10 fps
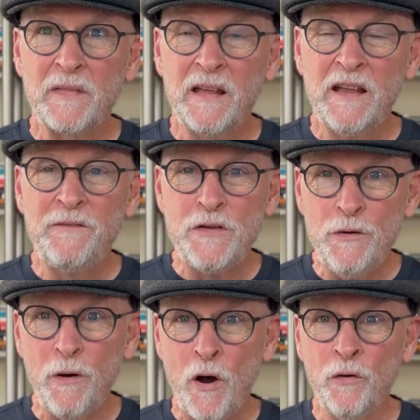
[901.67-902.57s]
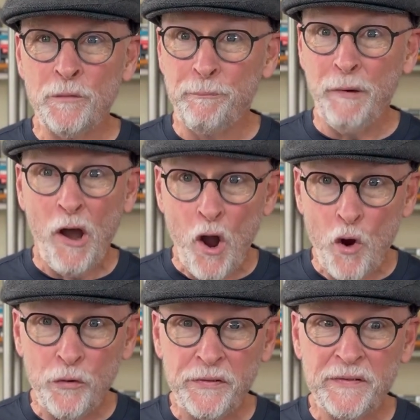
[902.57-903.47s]
If you own
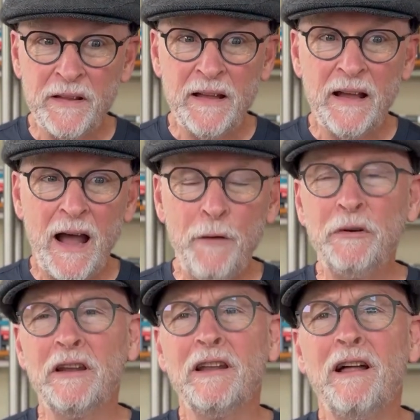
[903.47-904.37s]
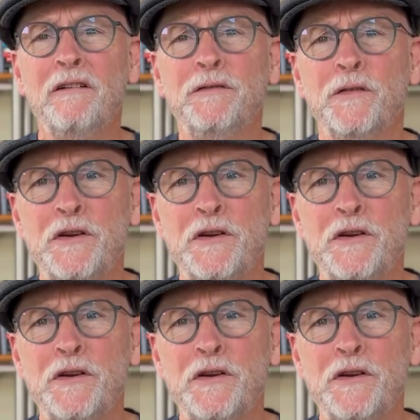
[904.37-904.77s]
both, I would love for you